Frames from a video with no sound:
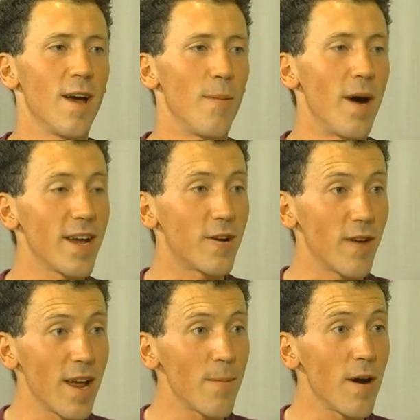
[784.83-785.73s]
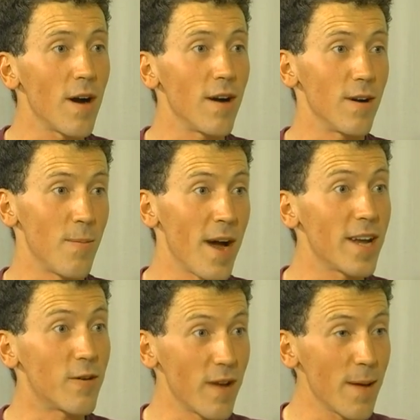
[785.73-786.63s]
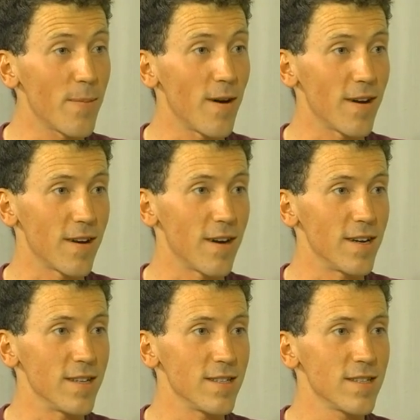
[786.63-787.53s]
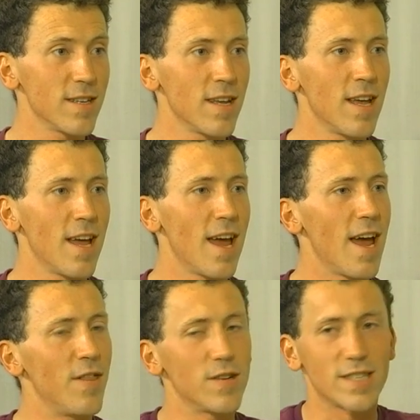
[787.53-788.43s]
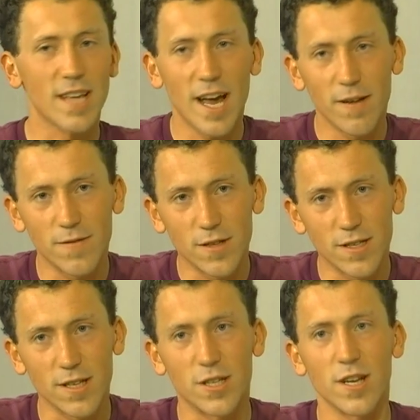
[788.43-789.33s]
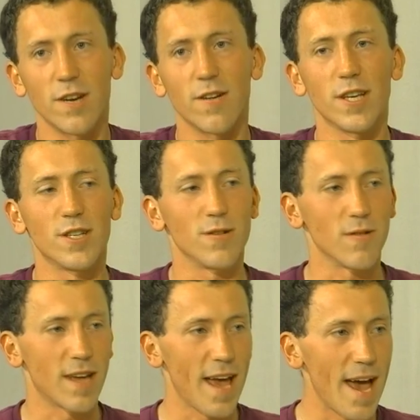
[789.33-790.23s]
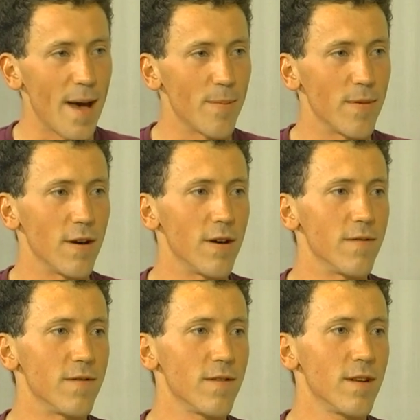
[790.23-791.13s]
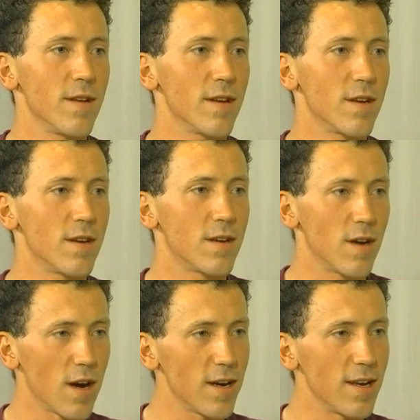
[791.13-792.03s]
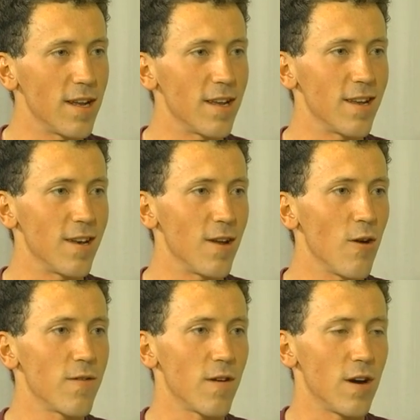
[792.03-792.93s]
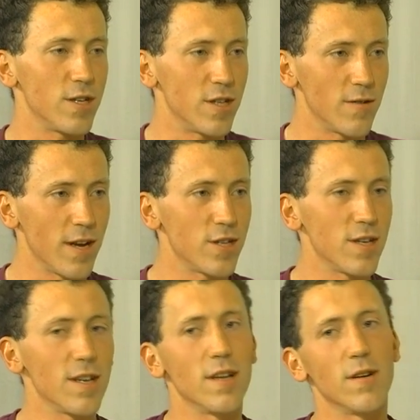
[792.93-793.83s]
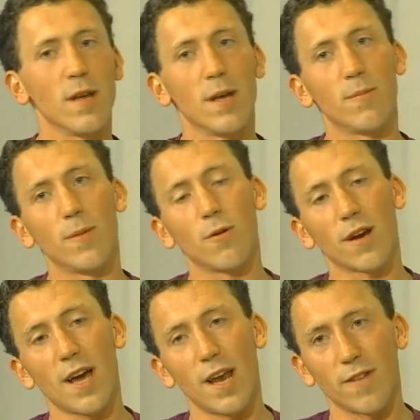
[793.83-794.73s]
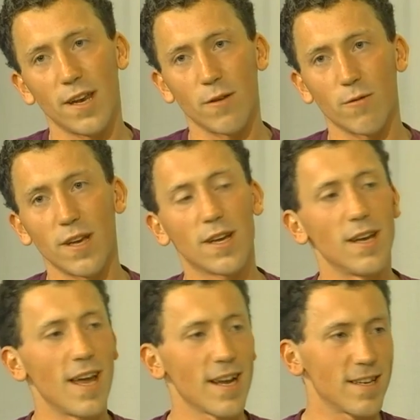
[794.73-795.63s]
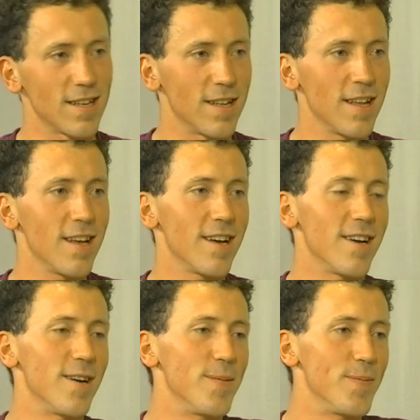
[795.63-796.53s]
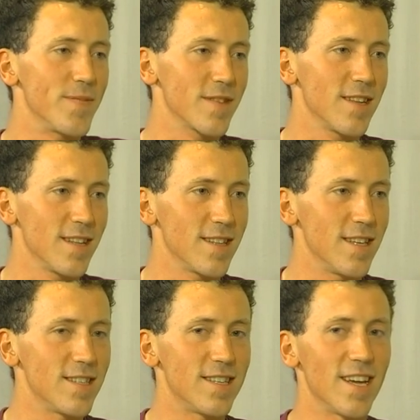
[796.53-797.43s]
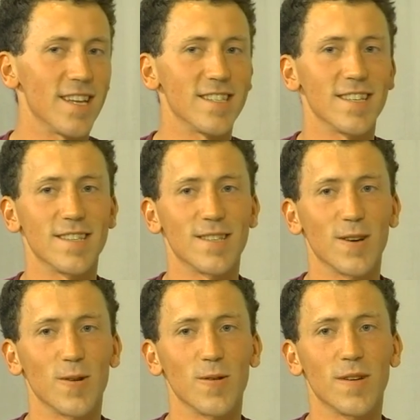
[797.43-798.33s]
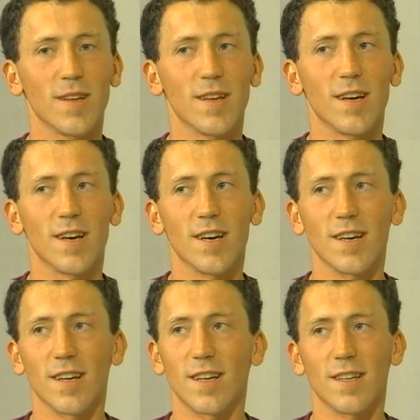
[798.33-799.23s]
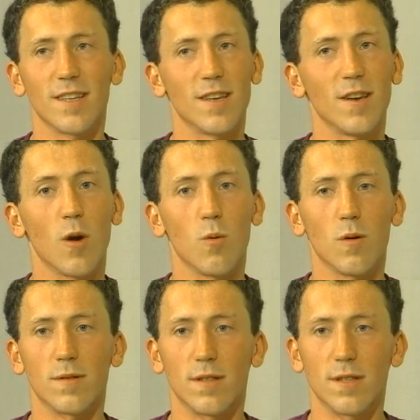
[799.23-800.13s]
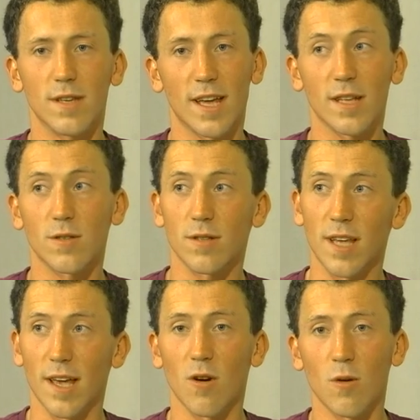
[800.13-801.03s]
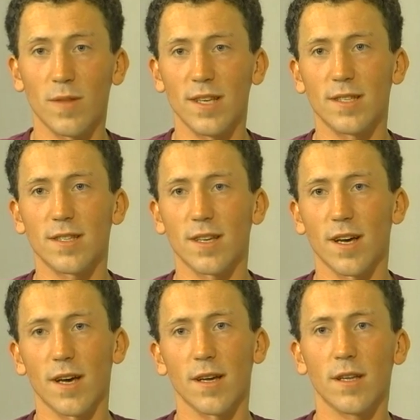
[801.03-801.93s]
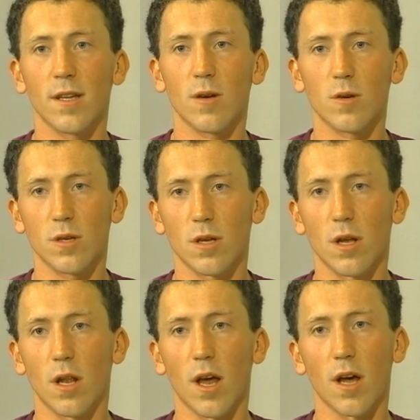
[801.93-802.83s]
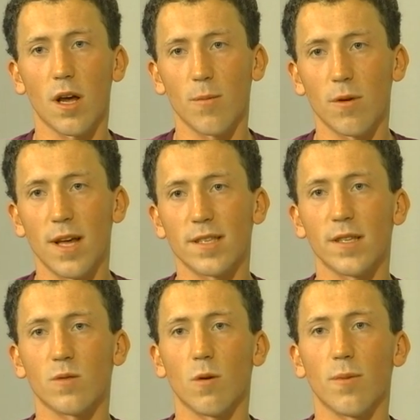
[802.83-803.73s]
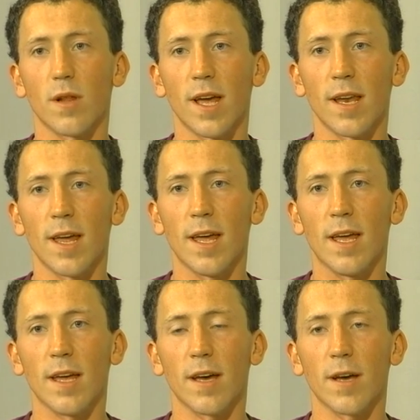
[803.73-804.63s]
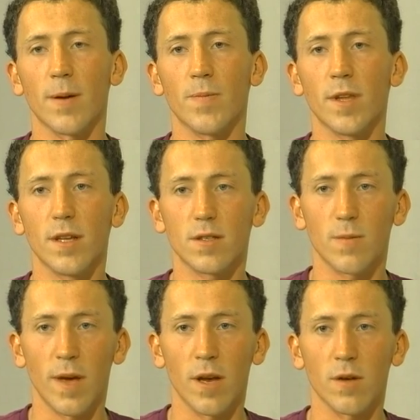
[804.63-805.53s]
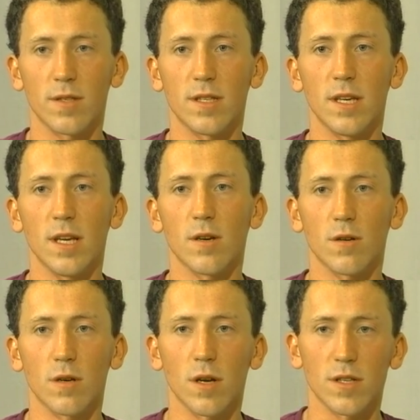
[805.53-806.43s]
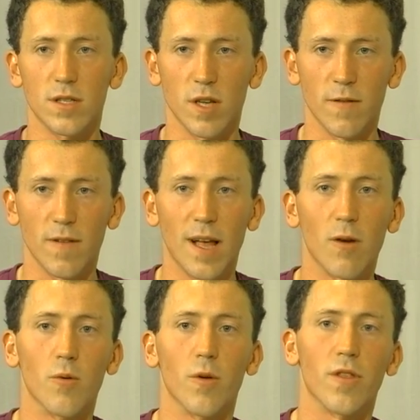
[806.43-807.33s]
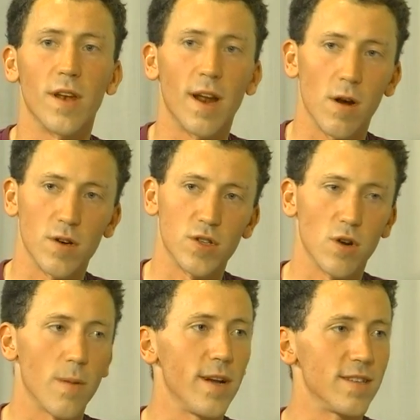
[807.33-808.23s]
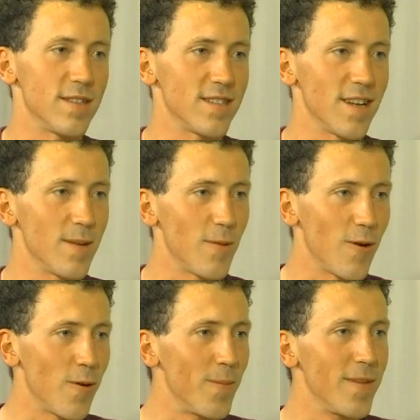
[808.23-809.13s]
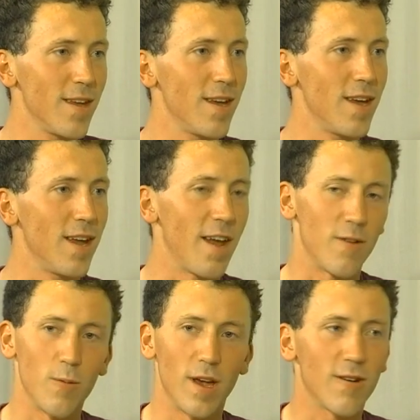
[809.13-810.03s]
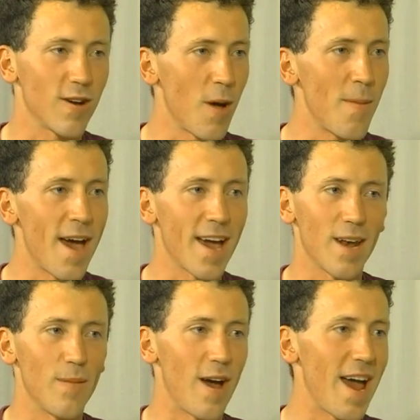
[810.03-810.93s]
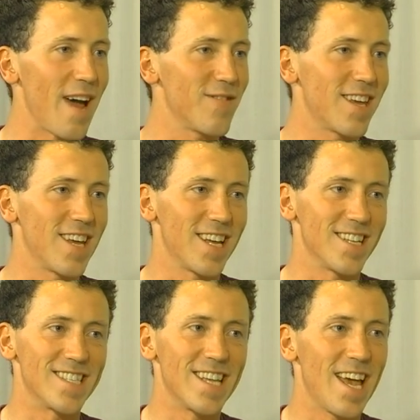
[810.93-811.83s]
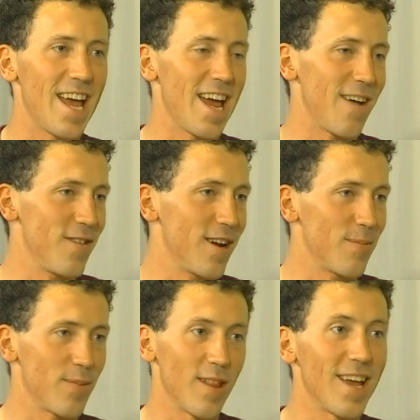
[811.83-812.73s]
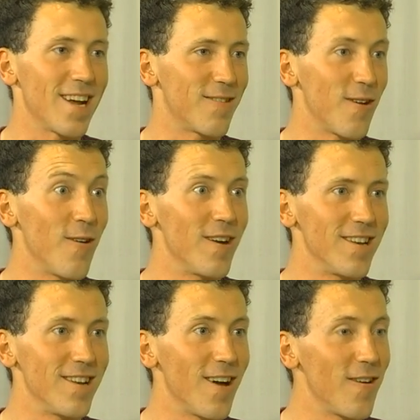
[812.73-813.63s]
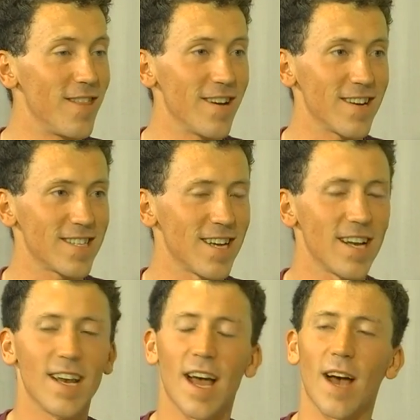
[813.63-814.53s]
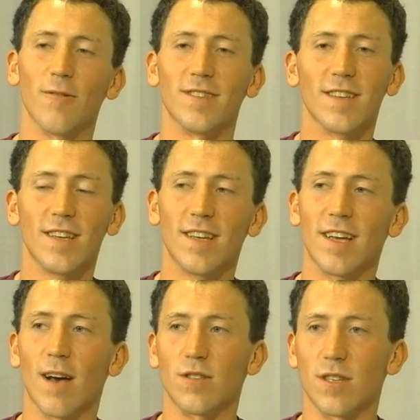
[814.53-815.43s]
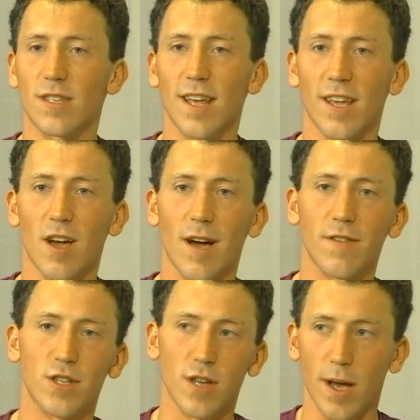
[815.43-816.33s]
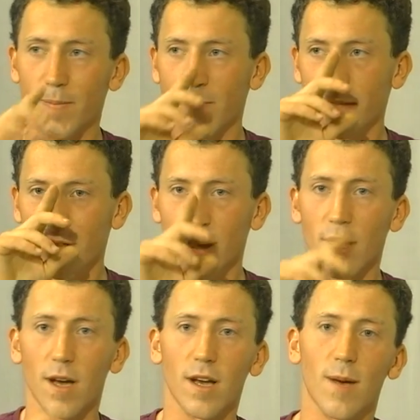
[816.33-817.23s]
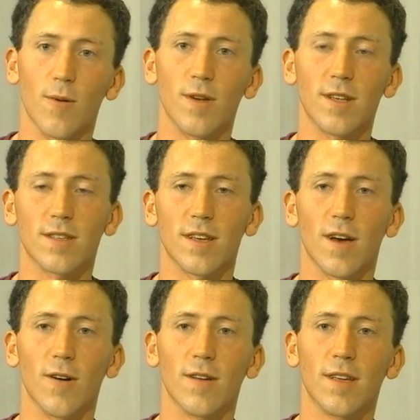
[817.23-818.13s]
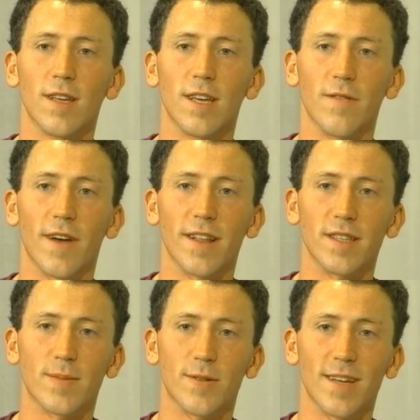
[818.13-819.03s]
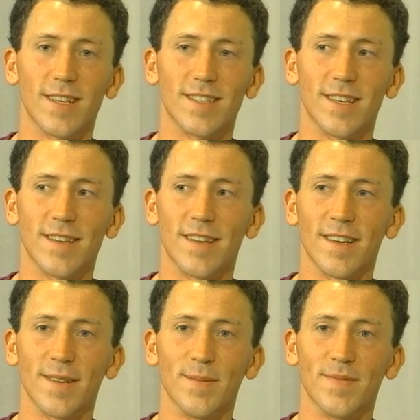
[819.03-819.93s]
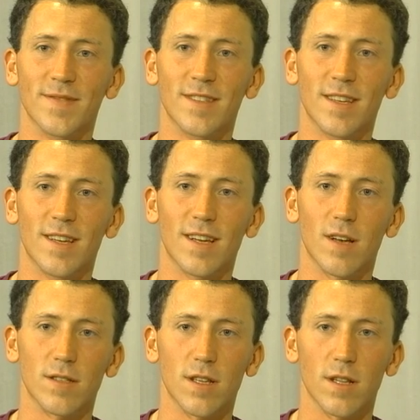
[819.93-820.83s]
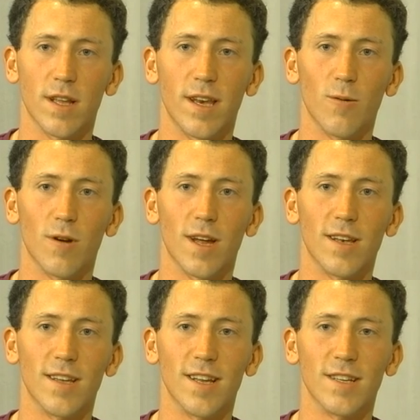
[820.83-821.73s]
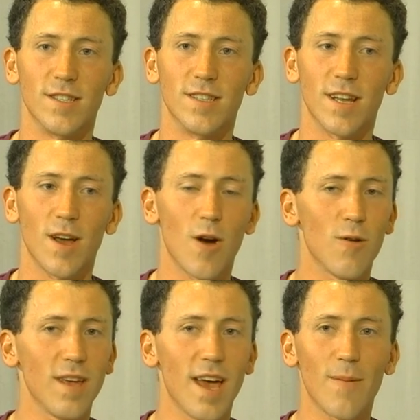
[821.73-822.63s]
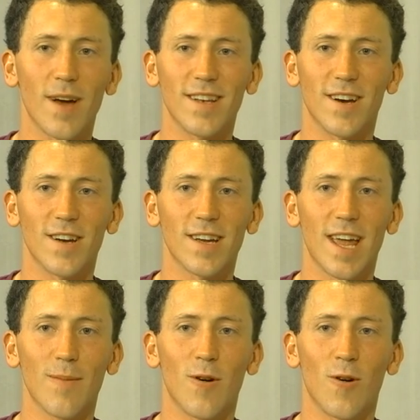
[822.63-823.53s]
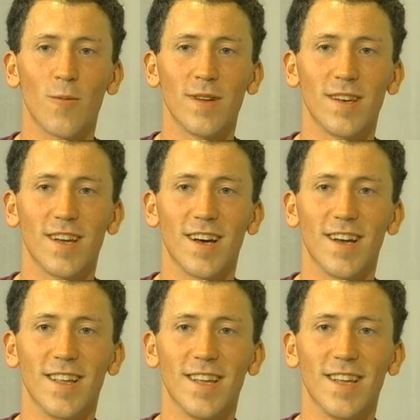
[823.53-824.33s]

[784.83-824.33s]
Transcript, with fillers: my grandma or my grandpa gardens. Uh -huh. And there's kind of just a generational gap of gardening, you know, for our generation. And there, people are kind of getting reconnected um, these days. And so, uh, you know, we'll, the kids will take home these, uh, a, lot, a couple lessons we will plant a um, tomato seed or a sunflower. We'll thin out our strawberries and send them home. And -huh. every week we'll come back and about half the kids have their plant growing, you know, and they're excited. I was I was just at the coffee shop uh, a couple weeks ago in Valley Springs, and um, I was telling the lady what I did, and she said, "Oh yeah, my daughter came home and." Uh,